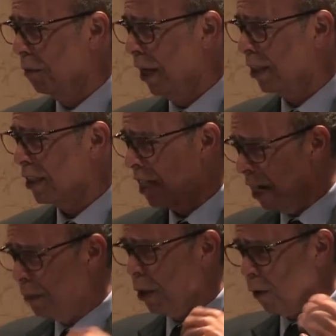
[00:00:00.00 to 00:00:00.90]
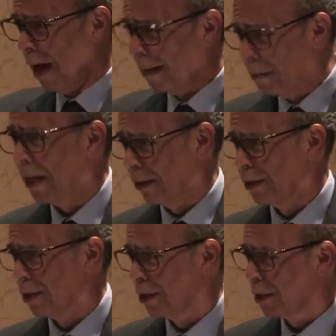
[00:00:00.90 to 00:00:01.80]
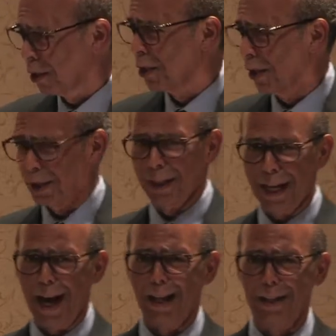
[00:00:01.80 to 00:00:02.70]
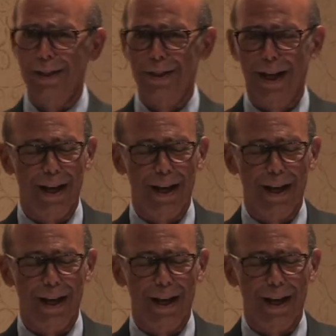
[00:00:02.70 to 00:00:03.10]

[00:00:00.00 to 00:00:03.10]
at the time your grandparents started college, uh,